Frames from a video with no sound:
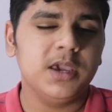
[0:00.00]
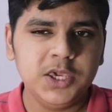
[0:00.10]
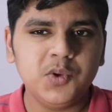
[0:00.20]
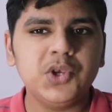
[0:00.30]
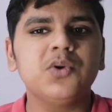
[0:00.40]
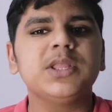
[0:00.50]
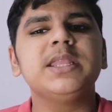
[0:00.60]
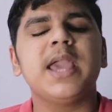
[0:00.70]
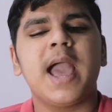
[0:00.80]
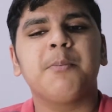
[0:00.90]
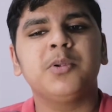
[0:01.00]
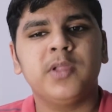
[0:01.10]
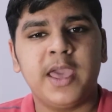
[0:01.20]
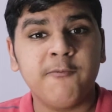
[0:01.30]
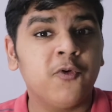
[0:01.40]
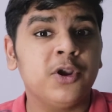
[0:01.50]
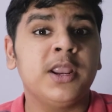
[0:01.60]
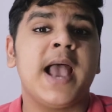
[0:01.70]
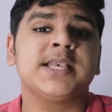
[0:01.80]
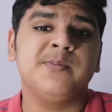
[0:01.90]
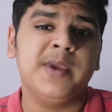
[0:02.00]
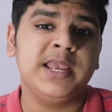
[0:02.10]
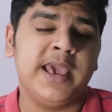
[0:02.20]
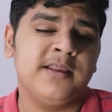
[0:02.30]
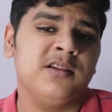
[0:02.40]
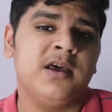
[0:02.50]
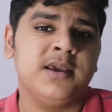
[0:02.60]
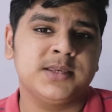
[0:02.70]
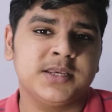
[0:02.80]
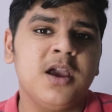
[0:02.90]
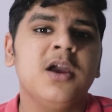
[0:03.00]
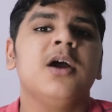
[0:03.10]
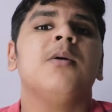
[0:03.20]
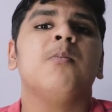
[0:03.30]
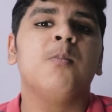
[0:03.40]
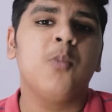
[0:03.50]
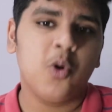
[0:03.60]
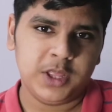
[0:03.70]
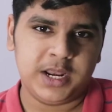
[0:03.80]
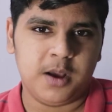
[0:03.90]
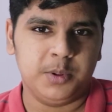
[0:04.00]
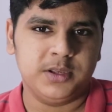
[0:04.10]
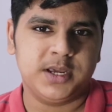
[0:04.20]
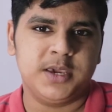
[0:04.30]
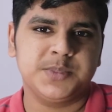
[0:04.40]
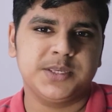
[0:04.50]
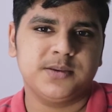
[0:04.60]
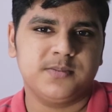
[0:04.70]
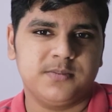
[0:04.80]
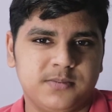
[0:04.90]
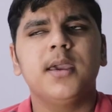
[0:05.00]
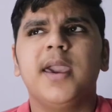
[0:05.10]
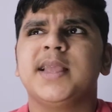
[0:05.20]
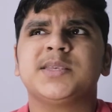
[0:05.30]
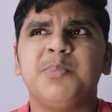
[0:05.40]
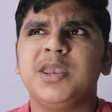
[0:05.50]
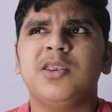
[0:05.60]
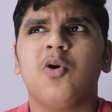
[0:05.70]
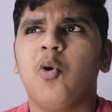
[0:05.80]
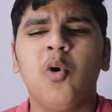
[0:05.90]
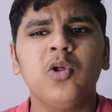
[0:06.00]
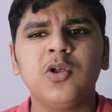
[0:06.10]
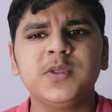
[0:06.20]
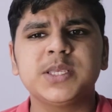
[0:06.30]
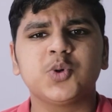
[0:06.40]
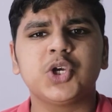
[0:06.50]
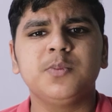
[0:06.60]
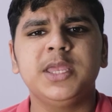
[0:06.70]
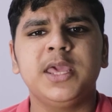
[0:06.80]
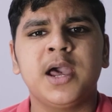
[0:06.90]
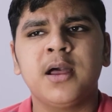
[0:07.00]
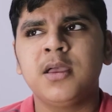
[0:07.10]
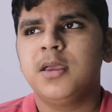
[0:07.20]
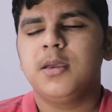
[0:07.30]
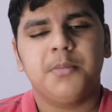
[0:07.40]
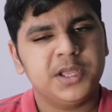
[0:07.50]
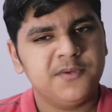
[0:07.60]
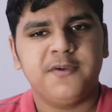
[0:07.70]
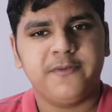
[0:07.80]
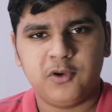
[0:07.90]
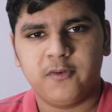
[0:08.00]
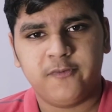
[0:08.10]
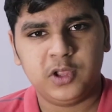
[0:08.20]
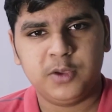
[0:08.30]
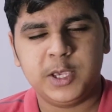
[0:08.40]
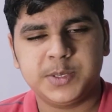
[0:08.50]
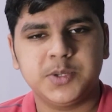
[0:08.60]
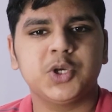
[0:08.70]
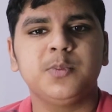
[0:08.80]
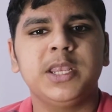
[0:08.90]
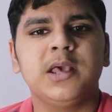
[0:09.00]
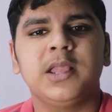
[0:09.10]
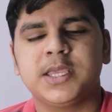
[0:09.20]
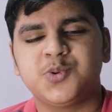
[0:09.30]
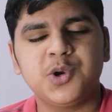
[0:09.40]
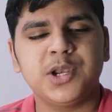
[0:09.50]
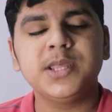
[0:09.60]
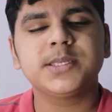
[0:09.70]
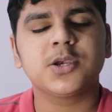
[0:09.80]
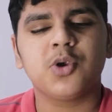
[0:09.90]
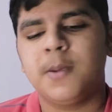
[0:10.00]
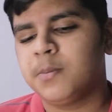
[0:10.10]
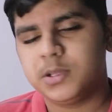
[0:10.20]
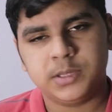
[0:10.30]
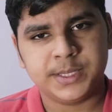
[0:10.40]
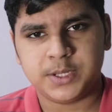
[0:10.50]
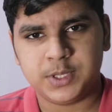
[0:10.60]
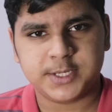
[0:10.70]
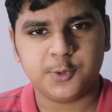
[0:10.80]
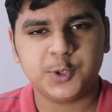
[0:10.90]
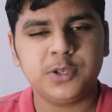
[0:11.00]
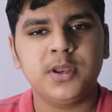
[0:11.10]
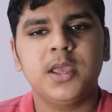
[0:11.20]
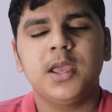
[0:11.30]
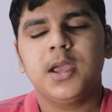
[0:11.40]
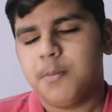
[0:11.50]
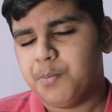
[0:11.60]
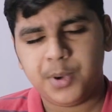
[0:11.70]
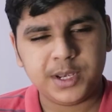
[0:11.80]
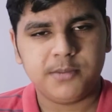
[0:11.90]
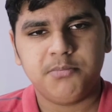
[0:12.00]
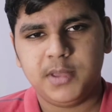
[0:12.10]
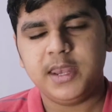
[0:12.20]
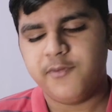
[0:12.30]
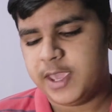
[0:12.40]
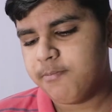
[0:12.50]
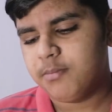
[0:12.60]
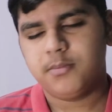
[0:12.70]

you'd know that the Apple M1 has made headlines more than a couple of times. It's been all over the social media. By the way, if you're not following me on social media like Twitter and Instagram, links in the description. But anyway,